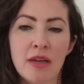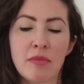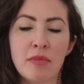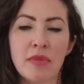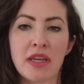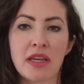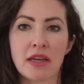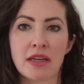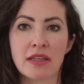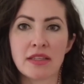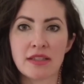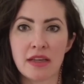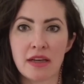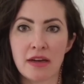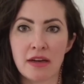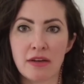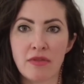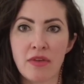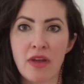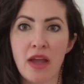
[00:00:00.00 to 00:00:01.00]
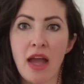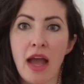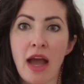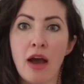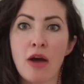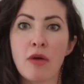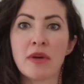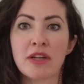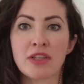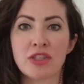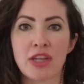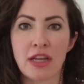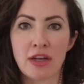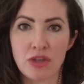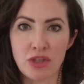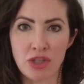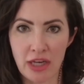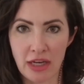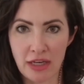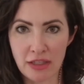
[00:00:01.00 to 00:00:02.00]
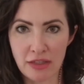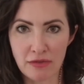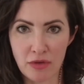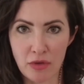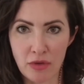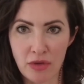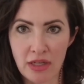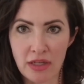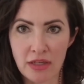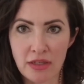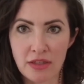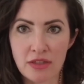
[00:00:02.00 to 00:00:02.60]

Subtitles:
because of how much energy I devoted.